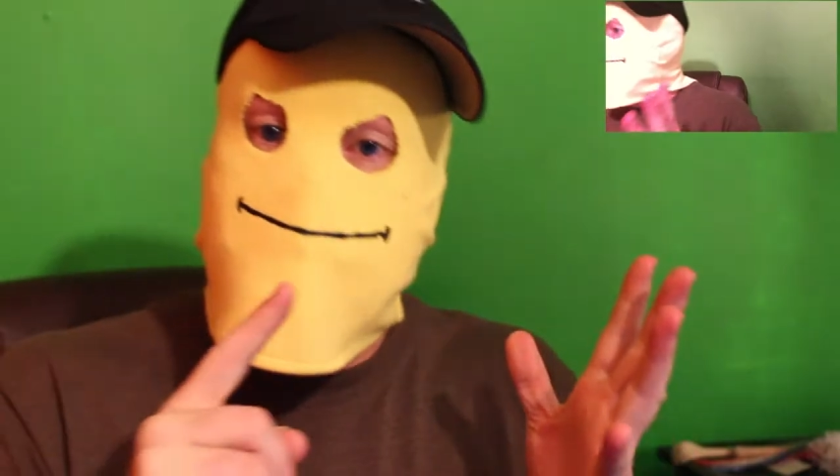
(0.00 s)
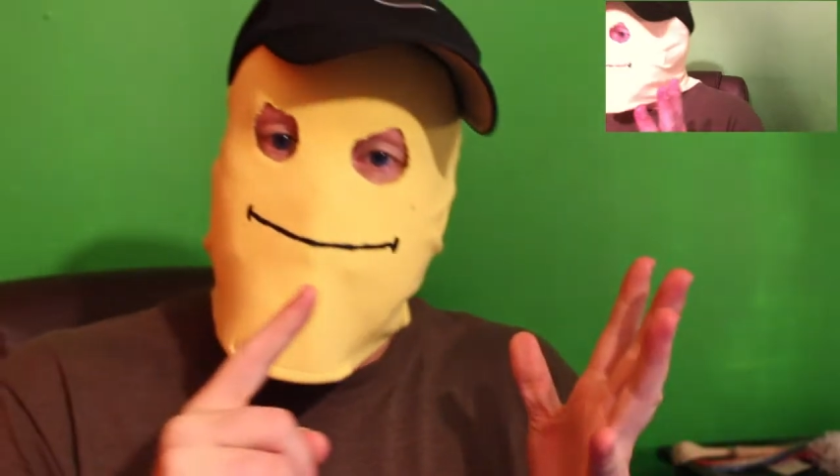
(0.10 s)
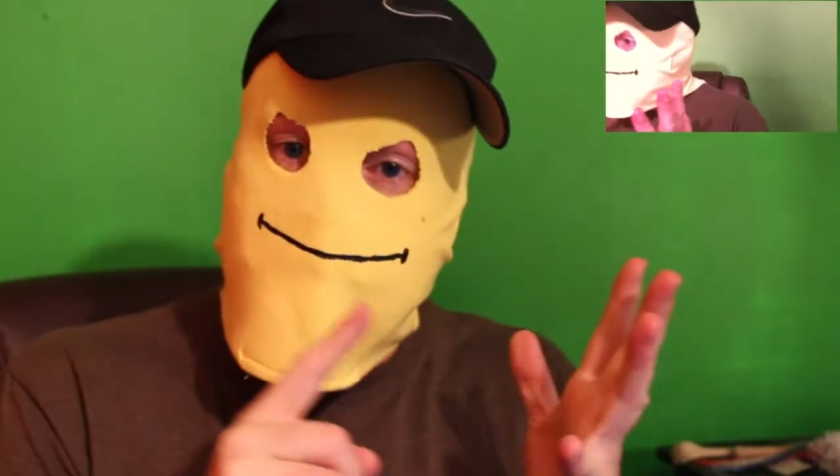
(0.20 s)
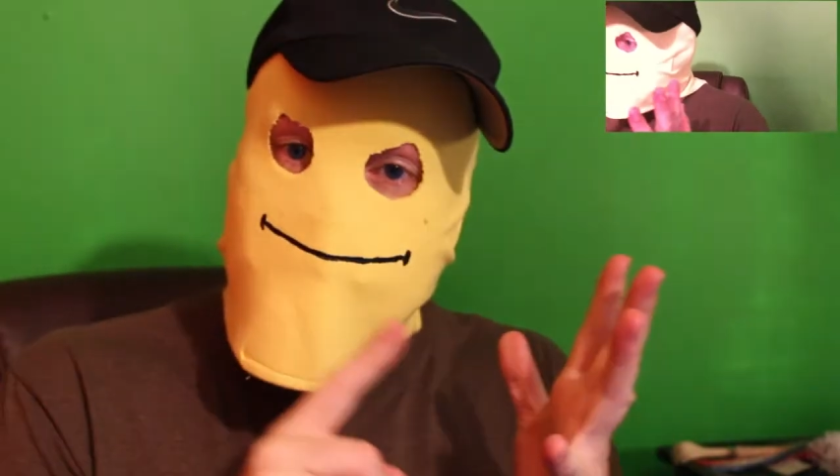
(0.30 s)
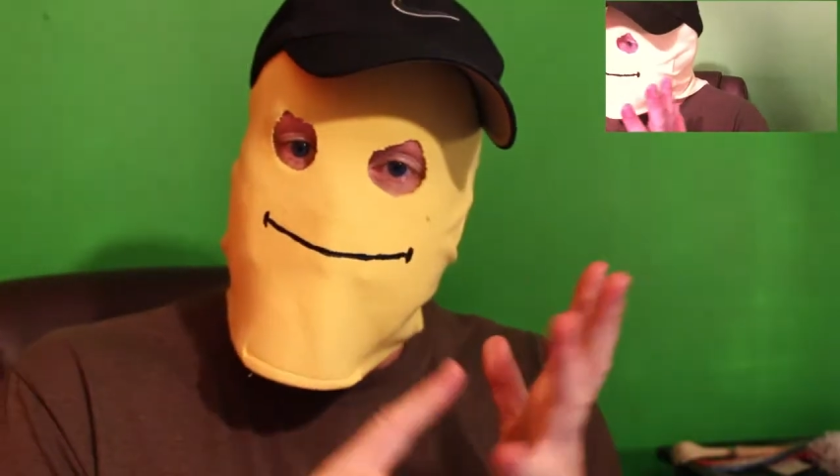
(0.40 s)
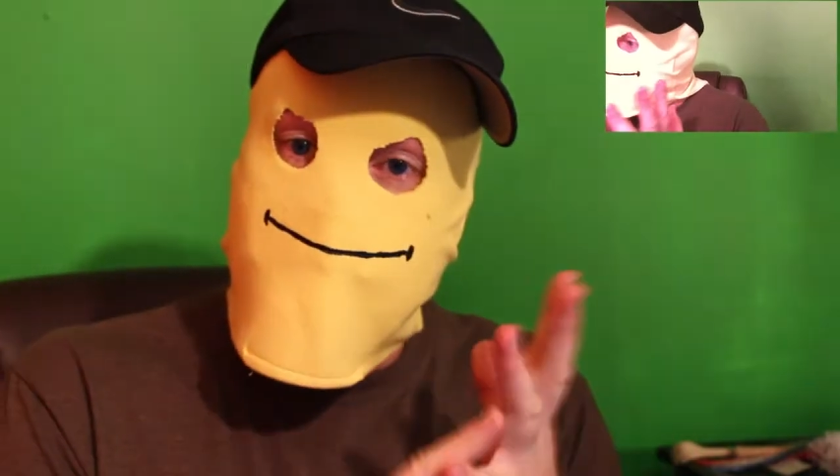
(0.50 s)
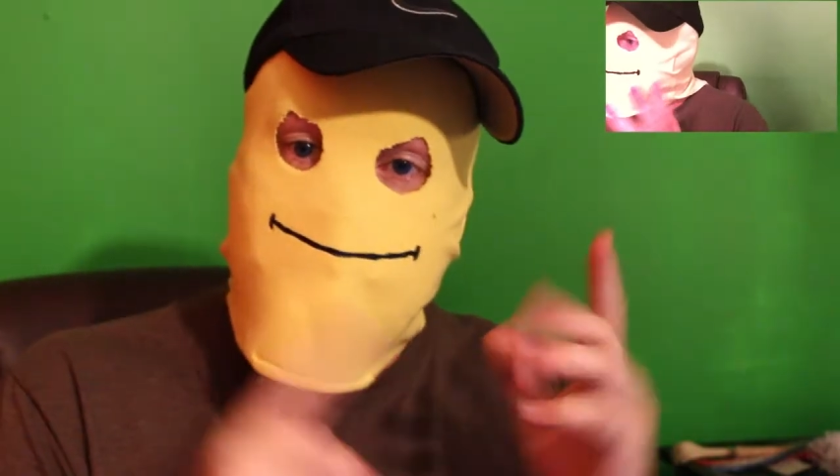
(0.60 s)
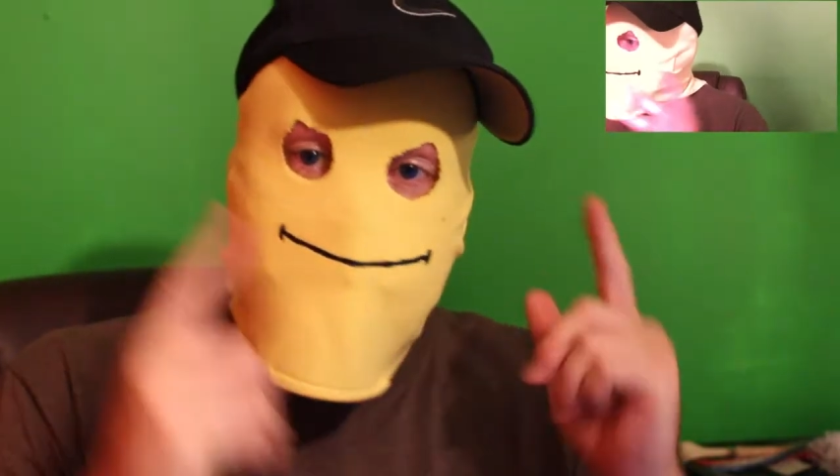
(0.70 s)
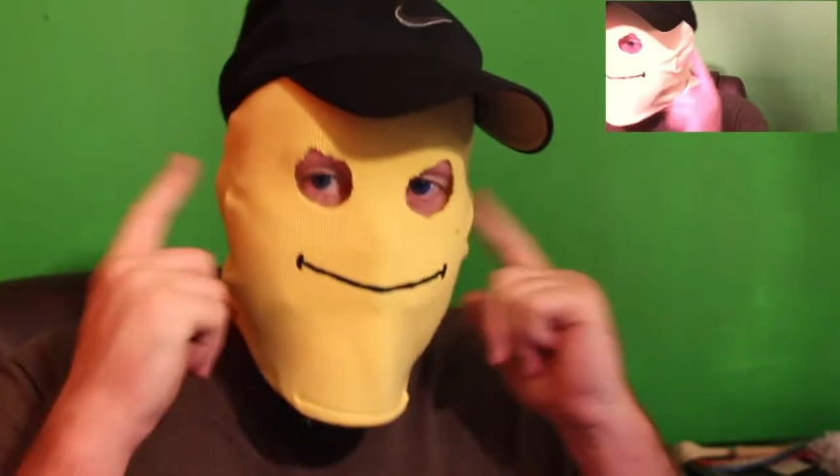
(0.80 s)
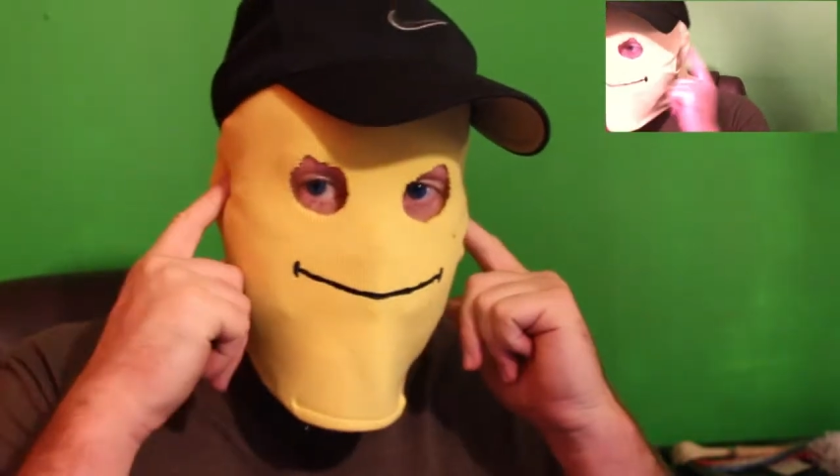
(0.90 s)
is you got to
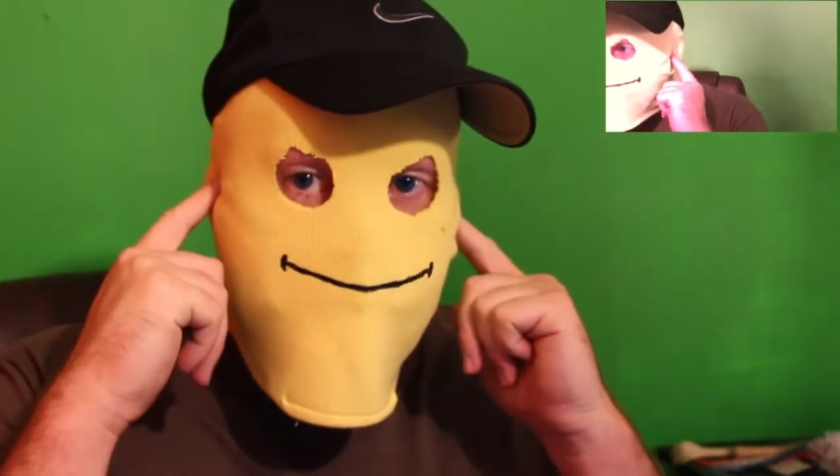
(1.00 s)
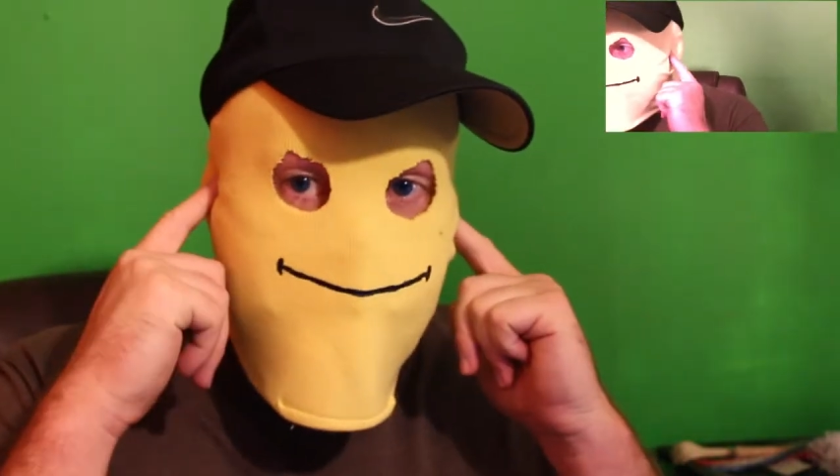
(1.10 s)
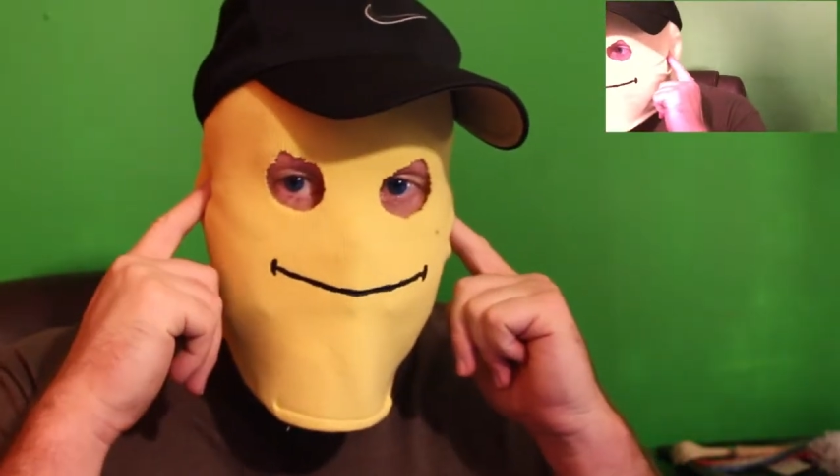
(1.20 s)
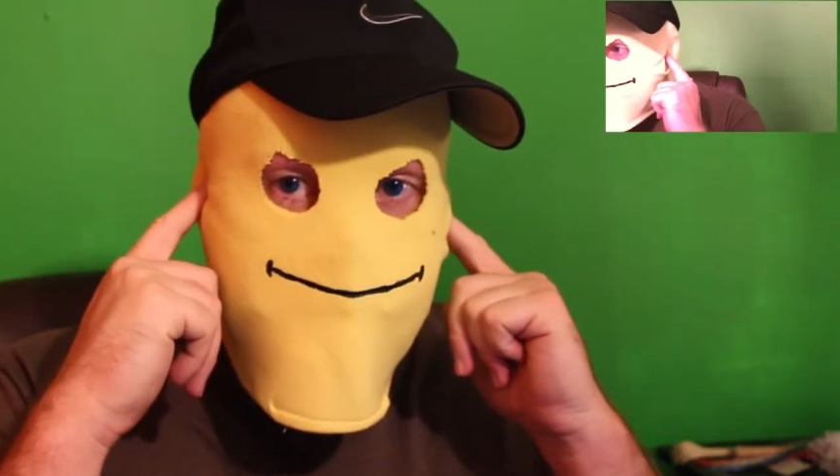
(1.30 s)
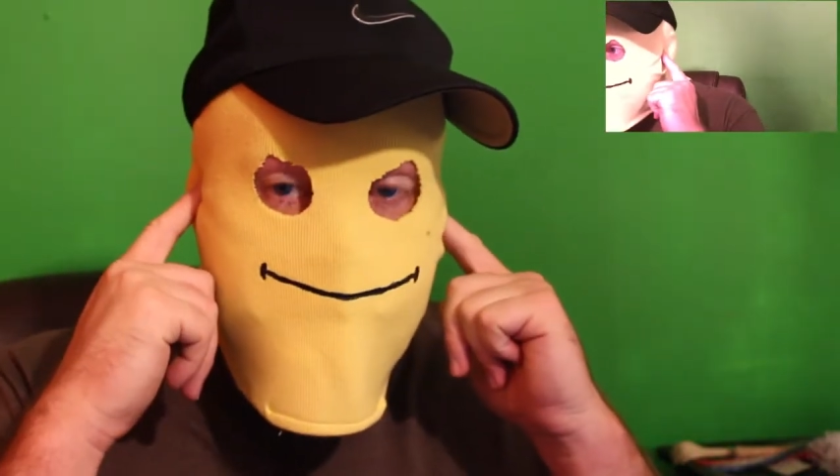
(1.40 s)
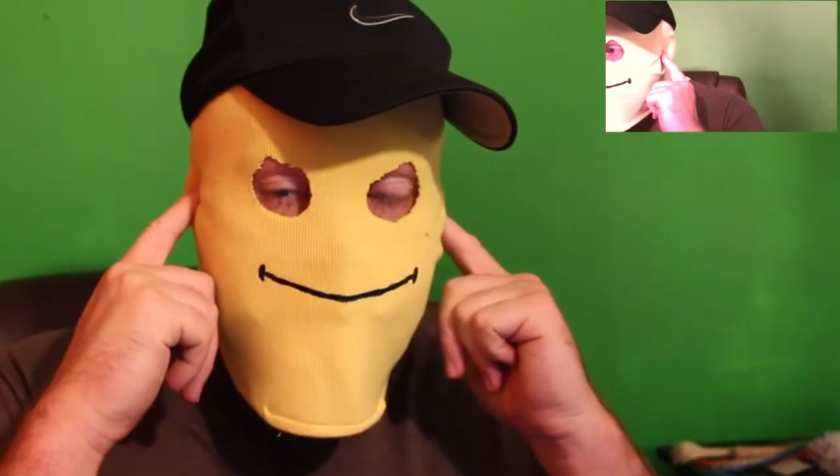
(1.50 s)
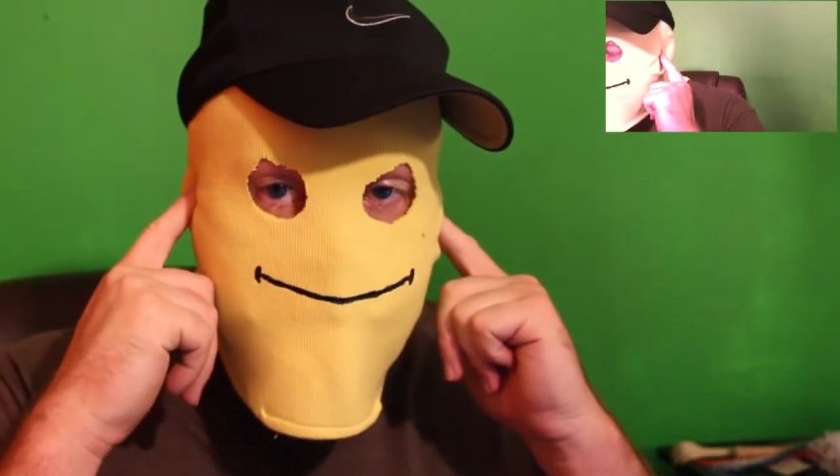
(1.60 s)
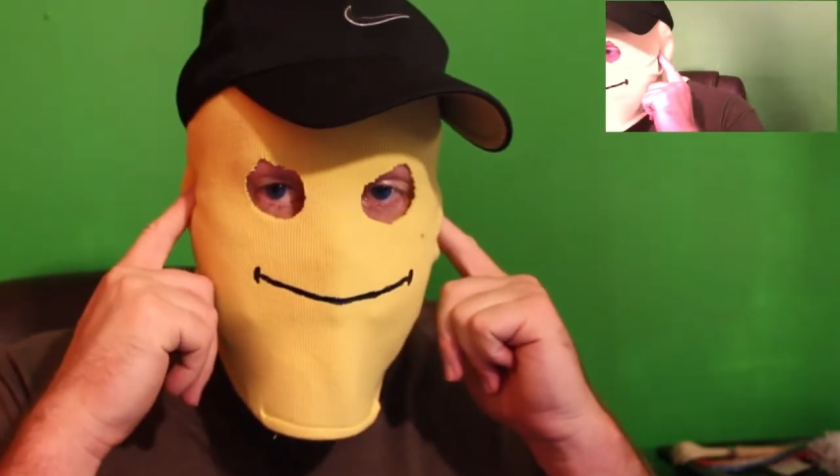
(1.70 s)
remember earbuds,